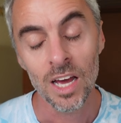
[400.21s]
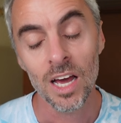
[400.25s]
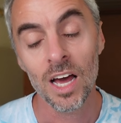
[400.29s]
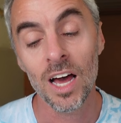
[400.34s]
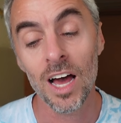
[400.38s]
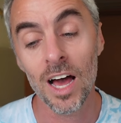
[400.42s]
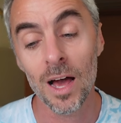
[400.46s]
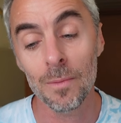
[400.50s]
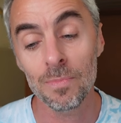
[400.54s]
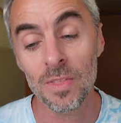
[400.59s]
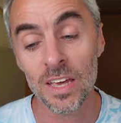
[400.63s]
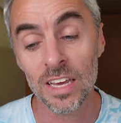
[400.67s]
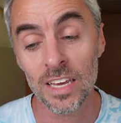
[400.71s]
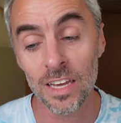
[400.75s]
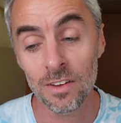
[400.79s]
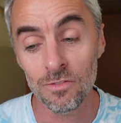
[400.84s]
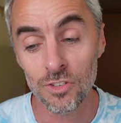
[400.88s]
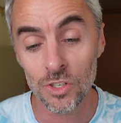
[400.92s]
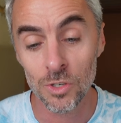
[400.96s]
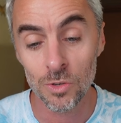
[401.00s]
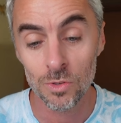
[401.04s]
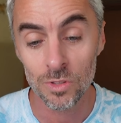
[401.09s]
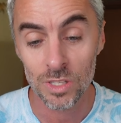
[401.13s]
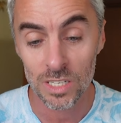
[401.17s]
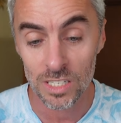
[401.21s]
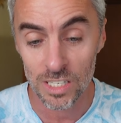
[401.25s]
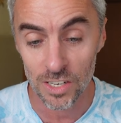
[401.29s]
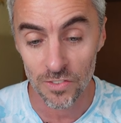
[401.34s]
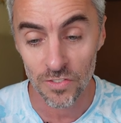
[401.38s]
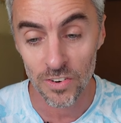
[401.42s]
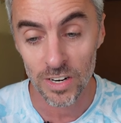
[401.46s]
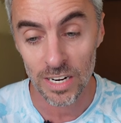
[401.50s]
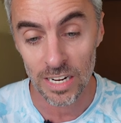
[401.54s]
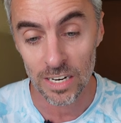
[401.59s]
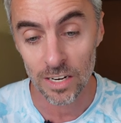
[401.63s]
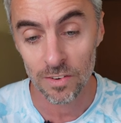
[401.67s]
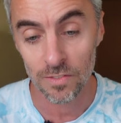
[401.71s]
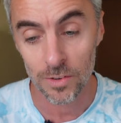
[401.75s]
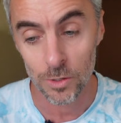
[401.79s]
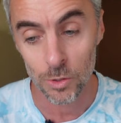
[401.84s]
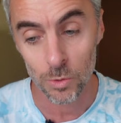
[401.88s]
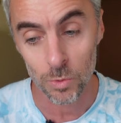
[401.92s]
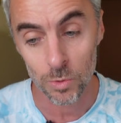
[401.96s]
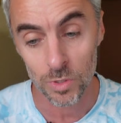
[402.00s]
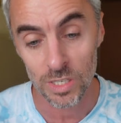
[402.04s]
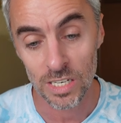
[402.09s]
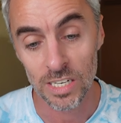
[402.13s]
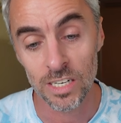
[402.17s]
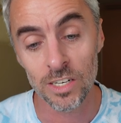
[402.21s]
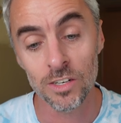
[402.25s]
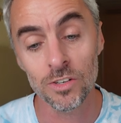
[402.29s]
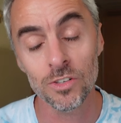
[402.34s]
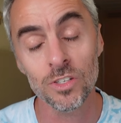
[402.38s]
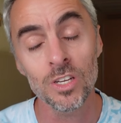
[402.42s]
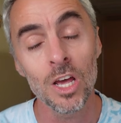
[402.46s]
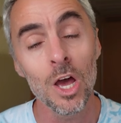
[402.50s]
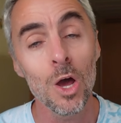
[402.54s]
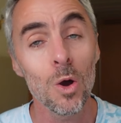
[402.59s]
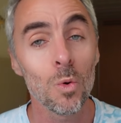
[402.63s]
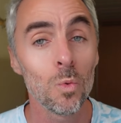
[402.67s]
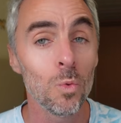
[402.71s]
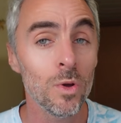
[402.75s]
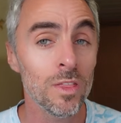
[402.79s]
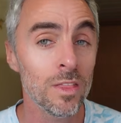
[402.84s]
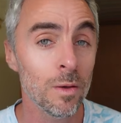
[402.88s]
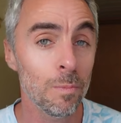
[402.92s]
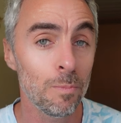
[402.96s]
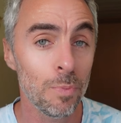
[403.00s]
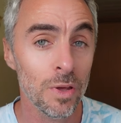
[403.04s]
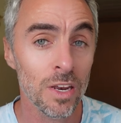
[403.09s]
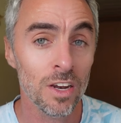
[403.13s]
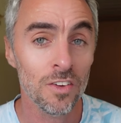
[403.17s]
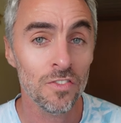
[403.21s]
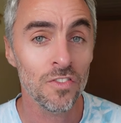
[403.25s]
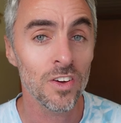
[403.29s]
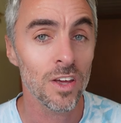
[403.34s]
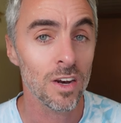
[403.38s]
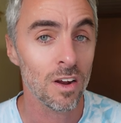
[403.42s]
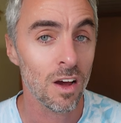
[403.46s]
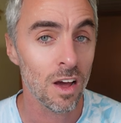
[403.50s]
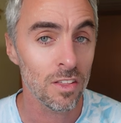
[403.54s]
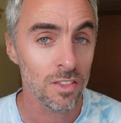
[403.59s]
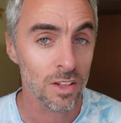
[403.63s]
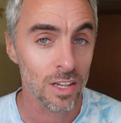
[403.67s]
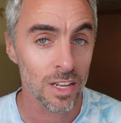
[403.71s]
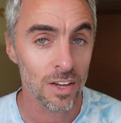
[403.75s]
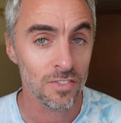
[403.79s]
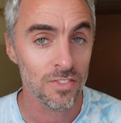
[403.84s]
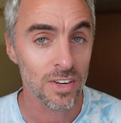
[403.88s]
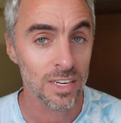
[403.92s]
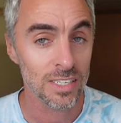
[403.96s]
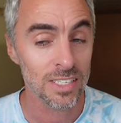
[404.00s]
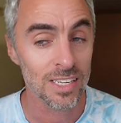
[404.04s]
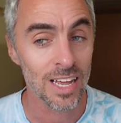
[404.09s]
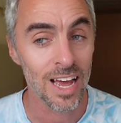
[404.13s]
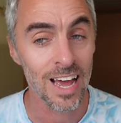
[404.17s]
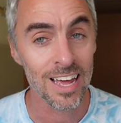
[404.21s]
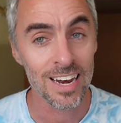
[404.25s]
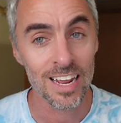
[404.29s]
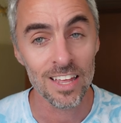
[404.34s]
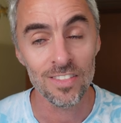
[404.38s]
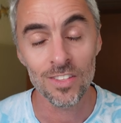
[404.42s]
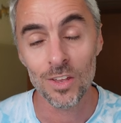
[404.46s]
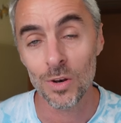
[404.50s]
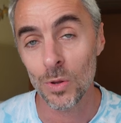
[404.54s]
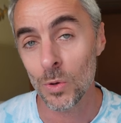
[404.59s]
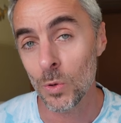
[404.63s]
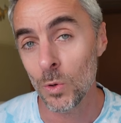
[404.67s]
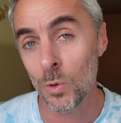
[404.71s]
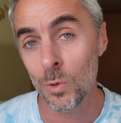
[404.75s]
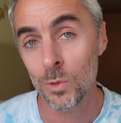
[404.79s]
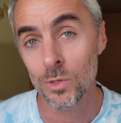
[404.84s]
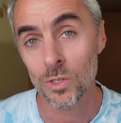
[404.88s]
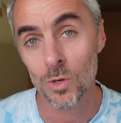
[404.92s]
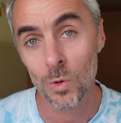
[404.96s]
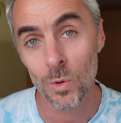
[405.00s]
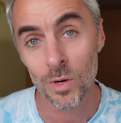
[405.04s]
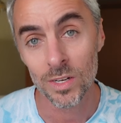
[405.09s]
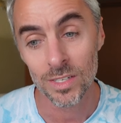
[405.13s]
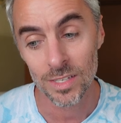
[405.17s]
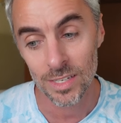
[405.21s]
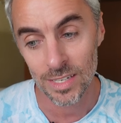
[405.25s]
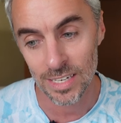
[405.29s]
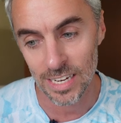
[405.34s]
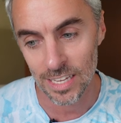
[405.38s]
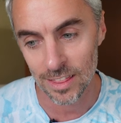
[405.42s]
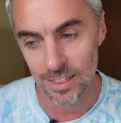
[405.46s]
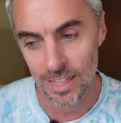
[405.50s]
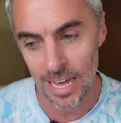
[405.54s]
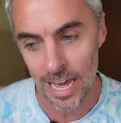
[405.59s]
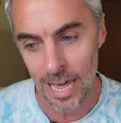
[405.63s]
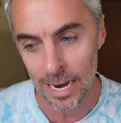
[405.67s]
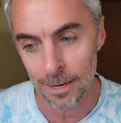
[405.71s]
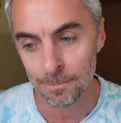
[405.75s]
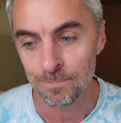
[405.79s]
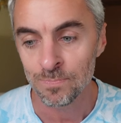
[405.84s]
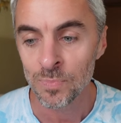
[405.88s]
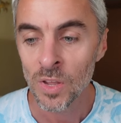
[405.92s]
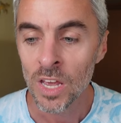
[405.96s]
That gives you the different individual tiers with the benefit on the left-hand side and then who's going to get that.